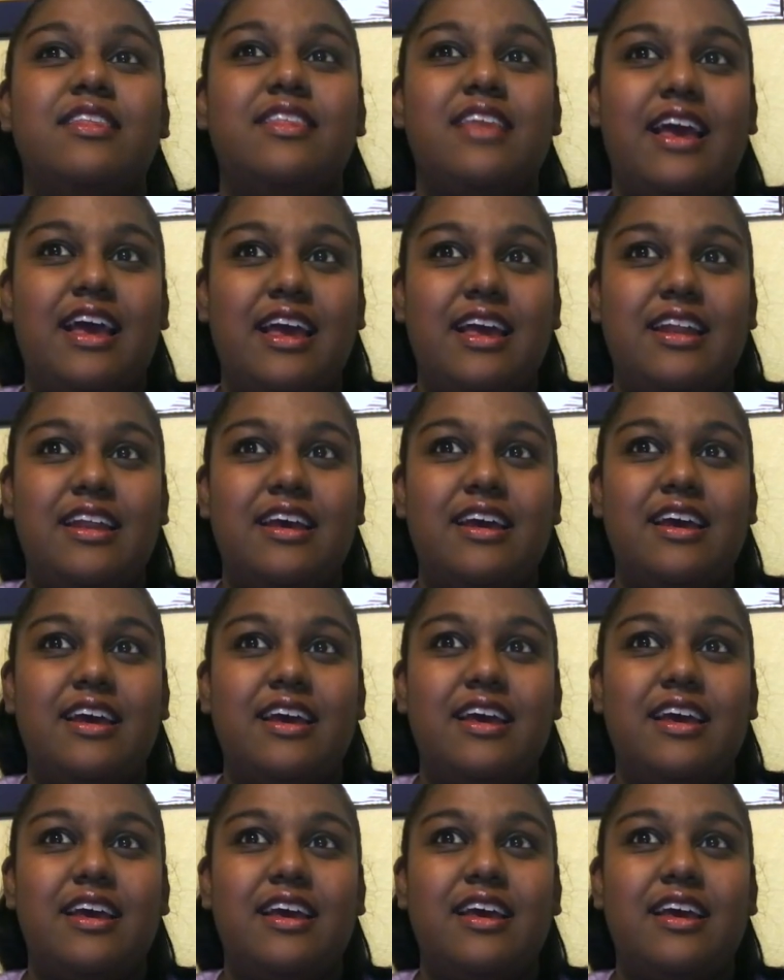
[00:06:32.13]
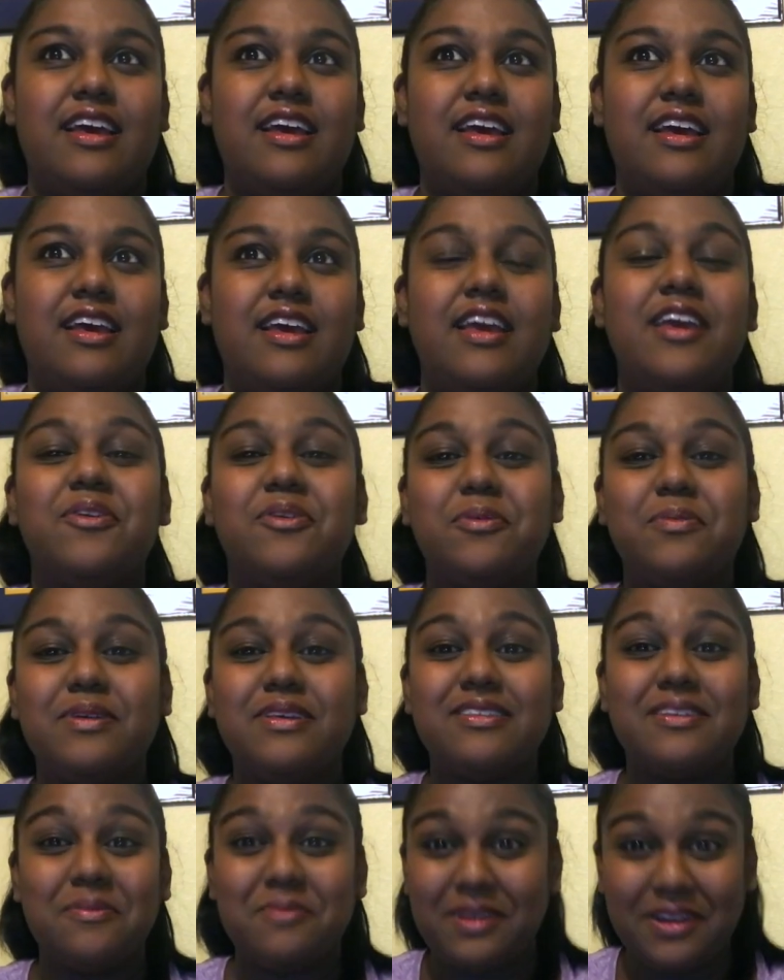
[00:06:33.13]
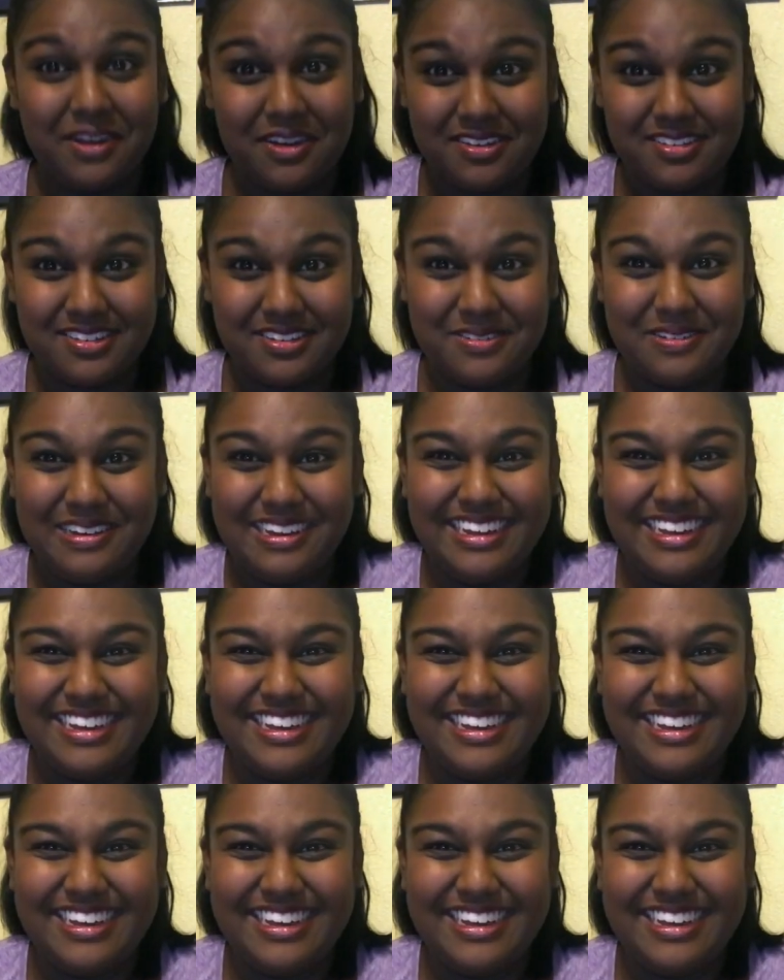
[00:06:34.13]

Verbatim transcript: then it will be something awesome.